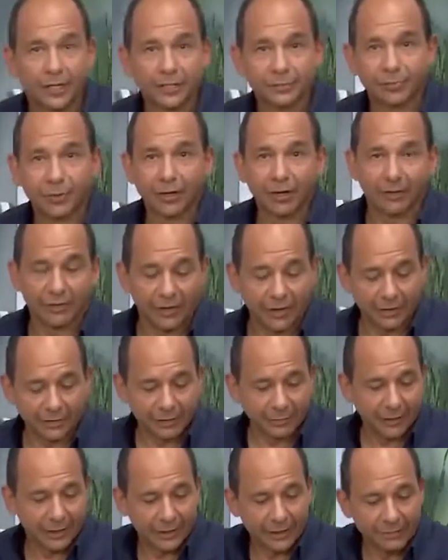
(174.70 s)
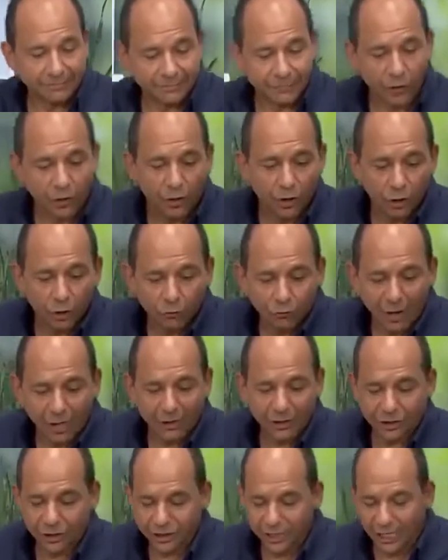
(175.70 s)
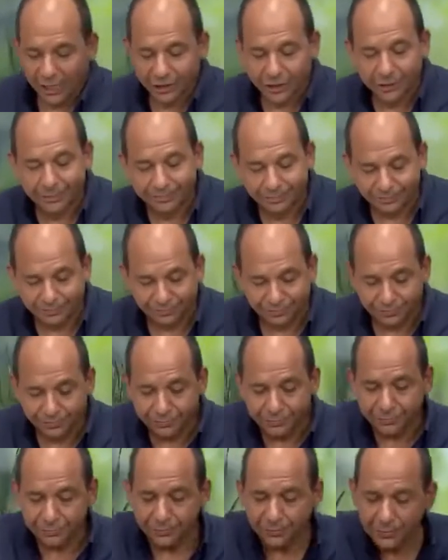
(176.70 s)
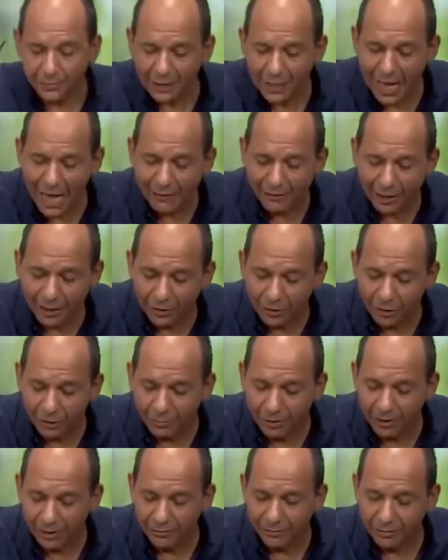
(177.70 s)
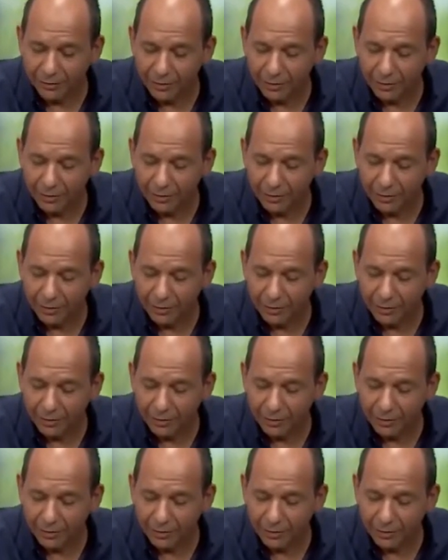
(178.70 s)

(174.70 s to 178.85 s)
bring it over here to my relish station. I've got a little bit of